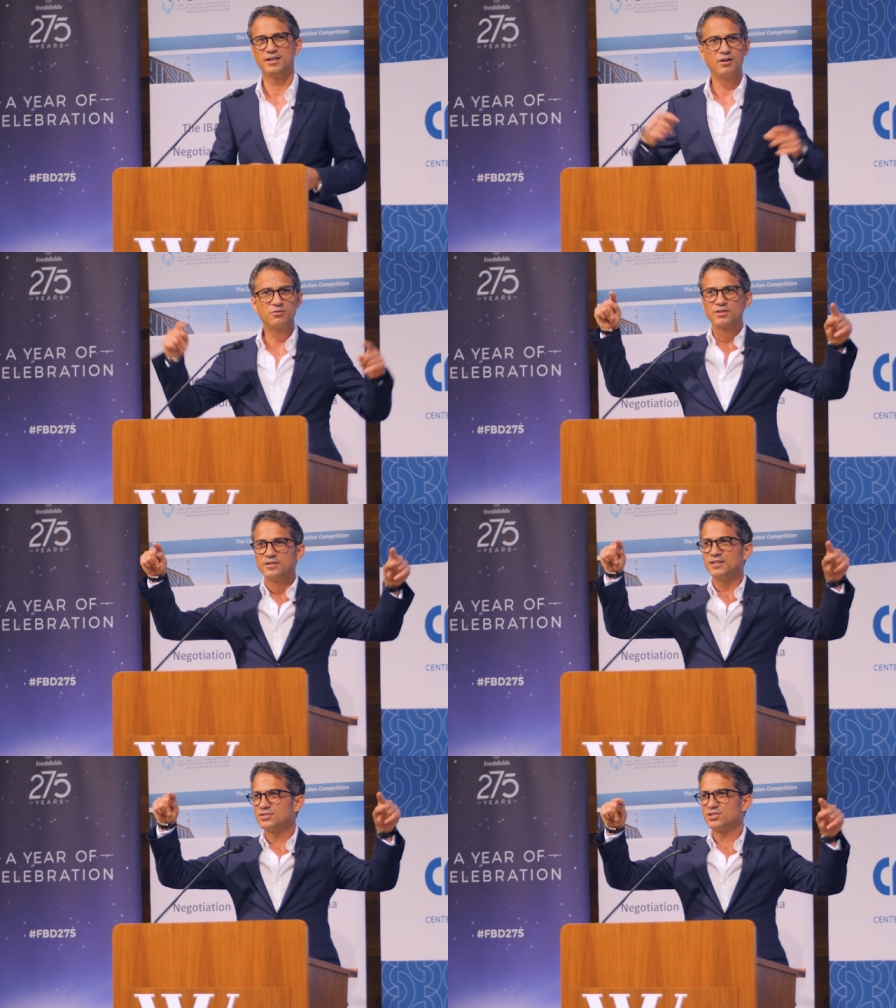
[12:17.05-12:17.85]
And for
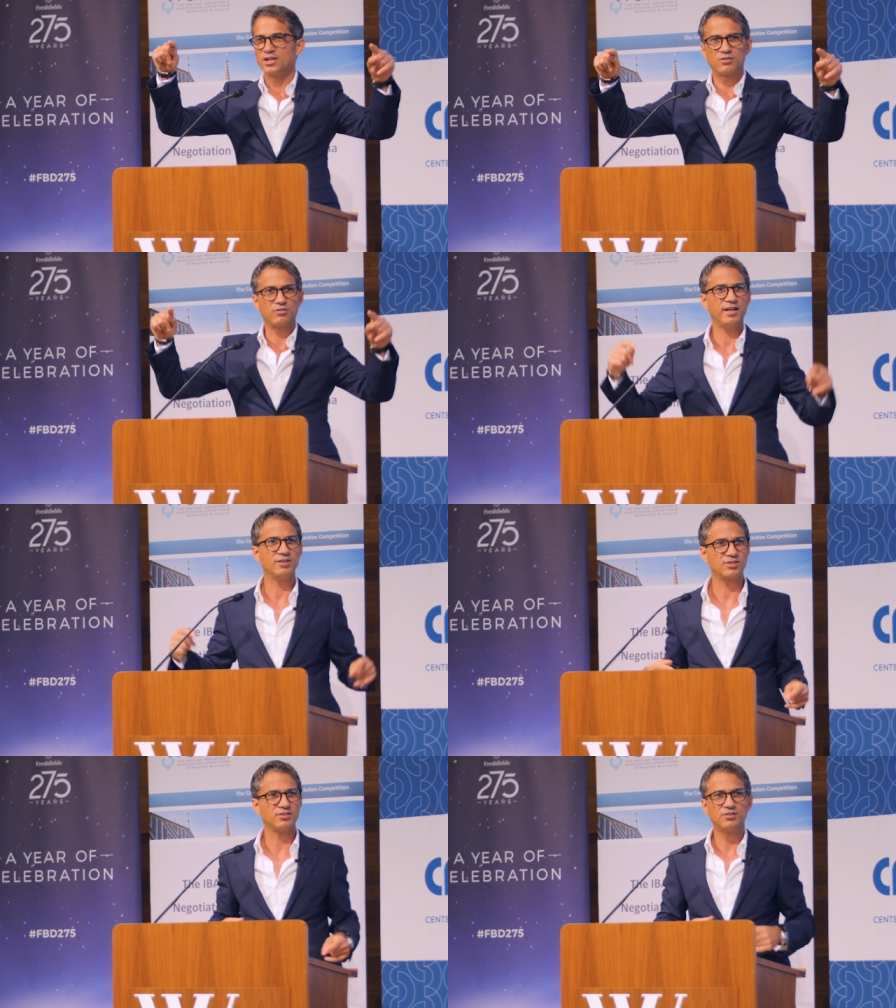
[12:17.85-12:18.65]
this
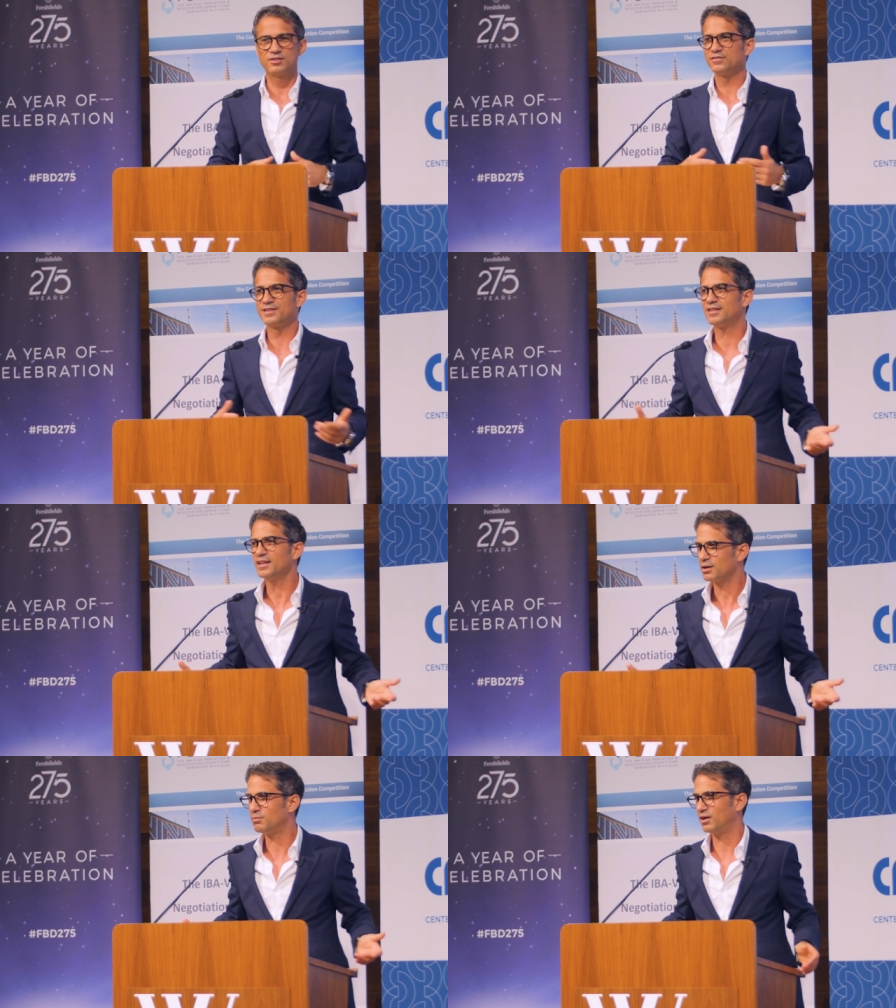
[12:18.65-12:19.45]
generation, you don't even
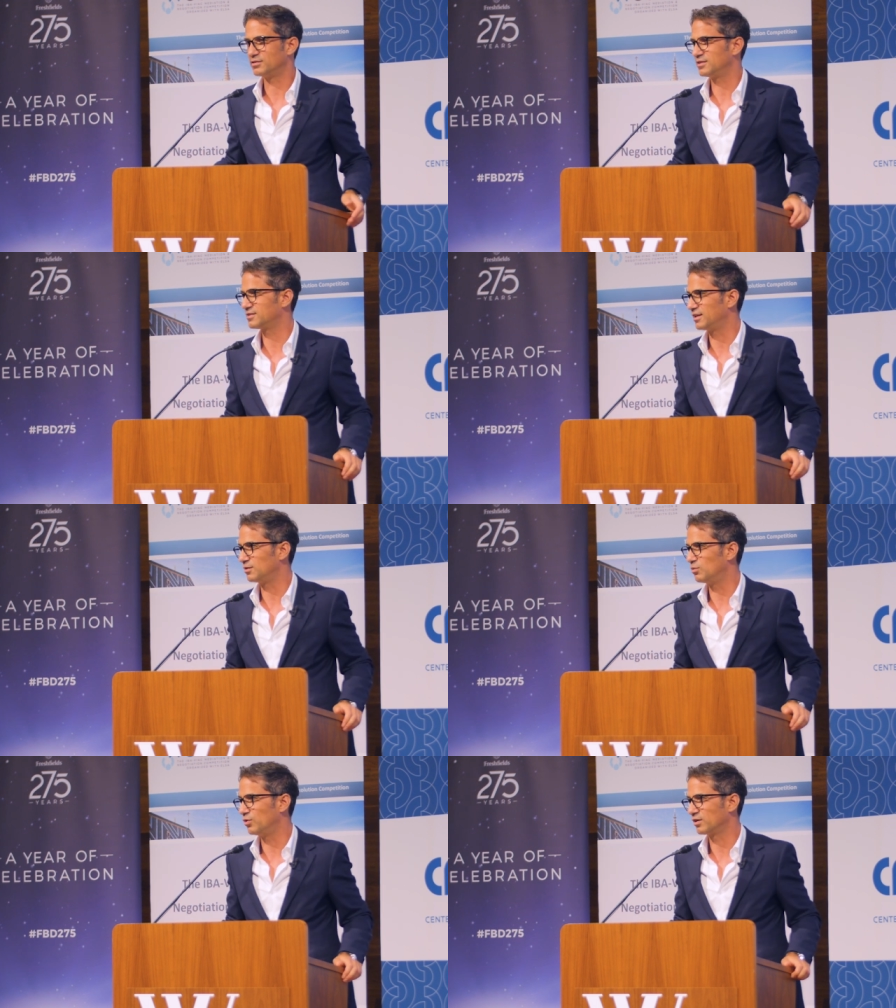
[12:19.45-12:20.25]
think about this
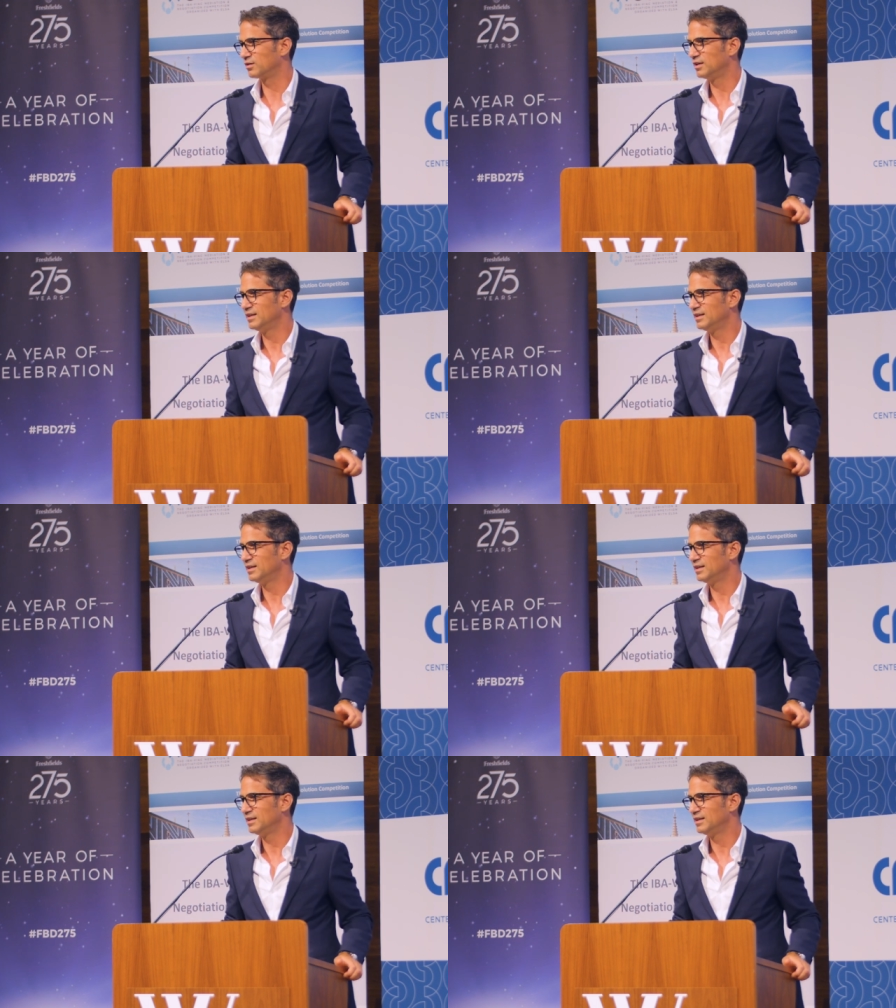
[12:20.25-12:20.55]
anymore.